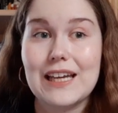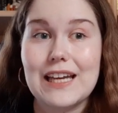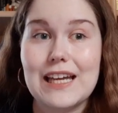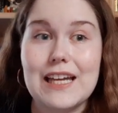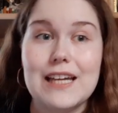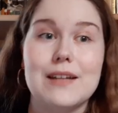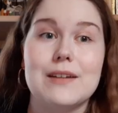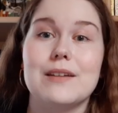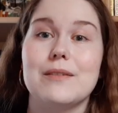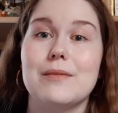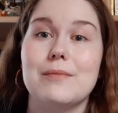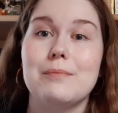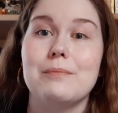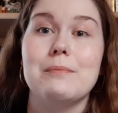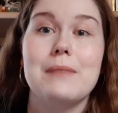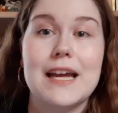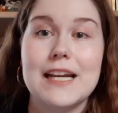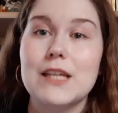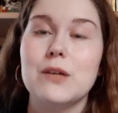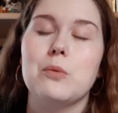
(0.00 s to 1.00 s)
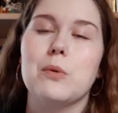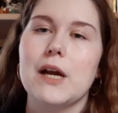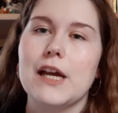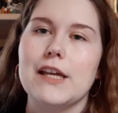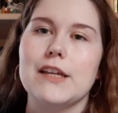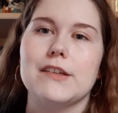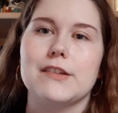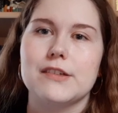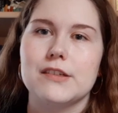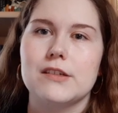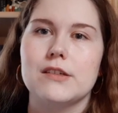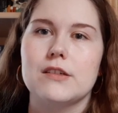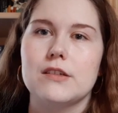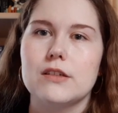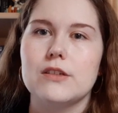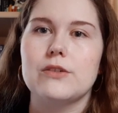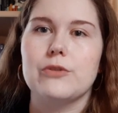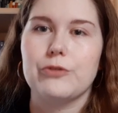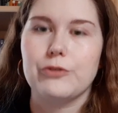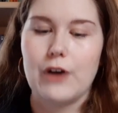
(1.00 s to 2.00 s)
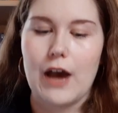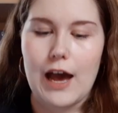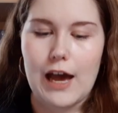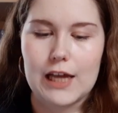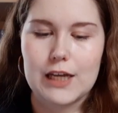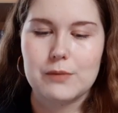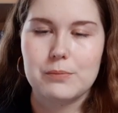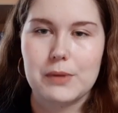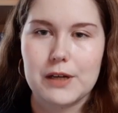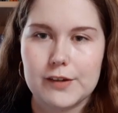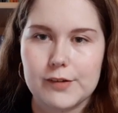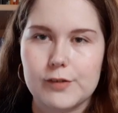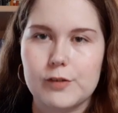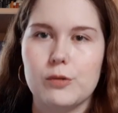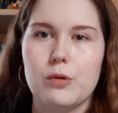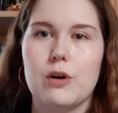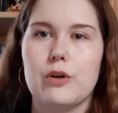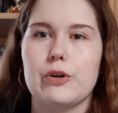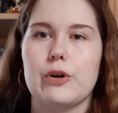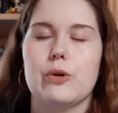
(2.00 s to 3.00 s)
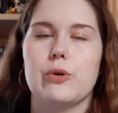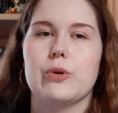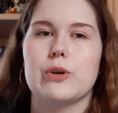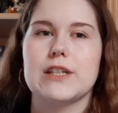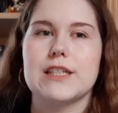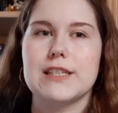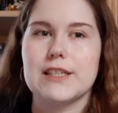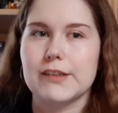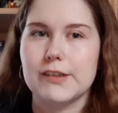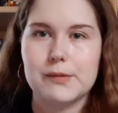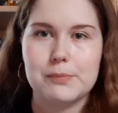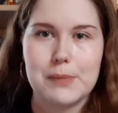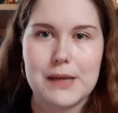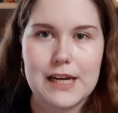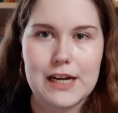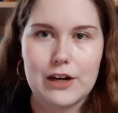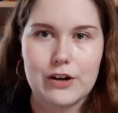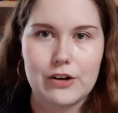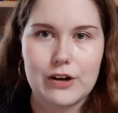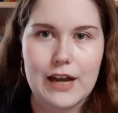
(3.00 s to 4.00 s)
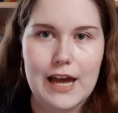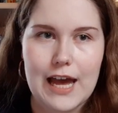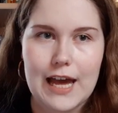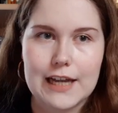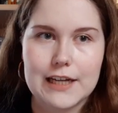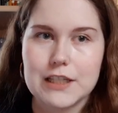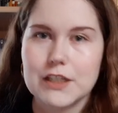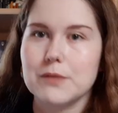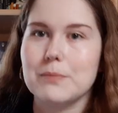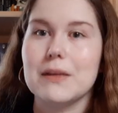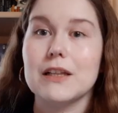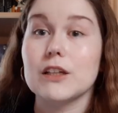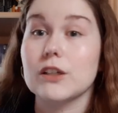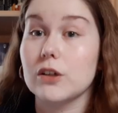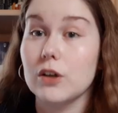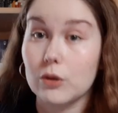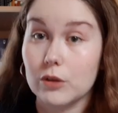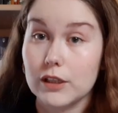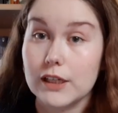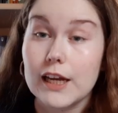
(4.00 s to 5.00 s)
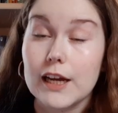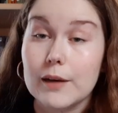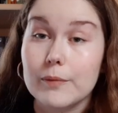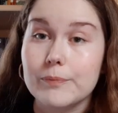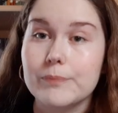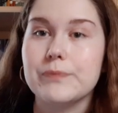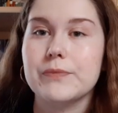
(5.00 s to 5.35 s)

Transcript: in many ways defined by sorrow, despair, and melancholia.